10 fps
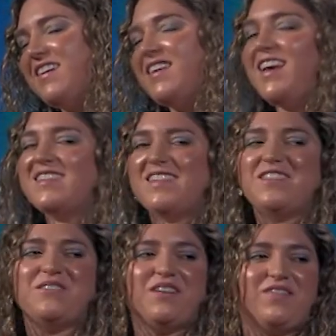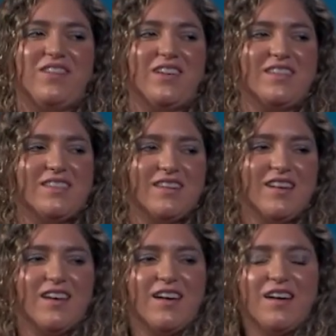Yes, I do have favorites.
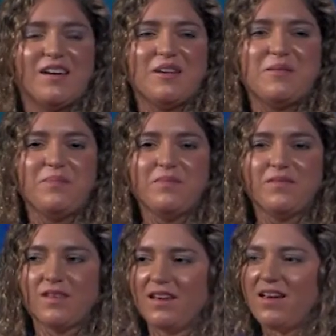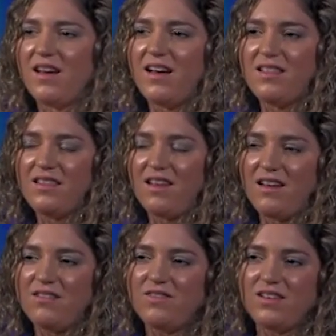I
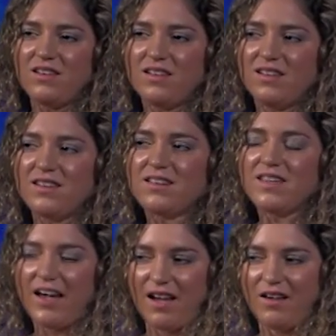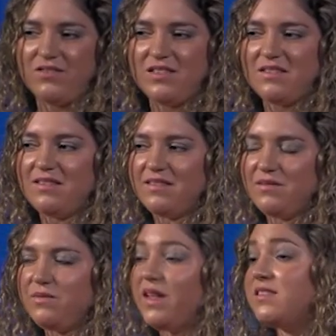love calves.
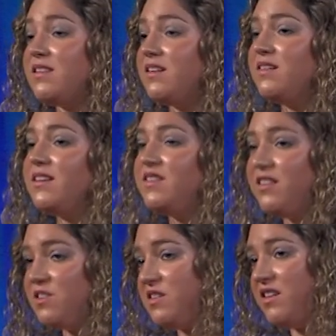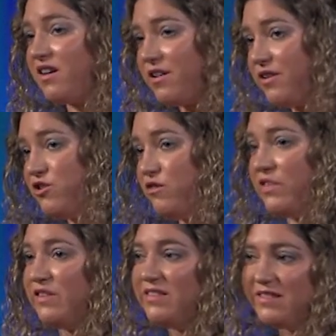That's the younger
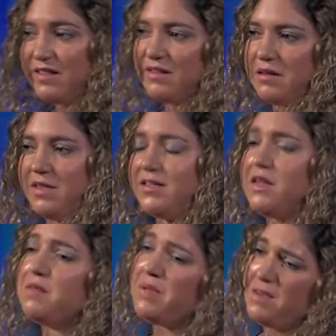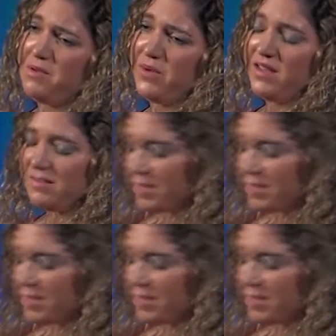juvenile. I'll say the baby whales.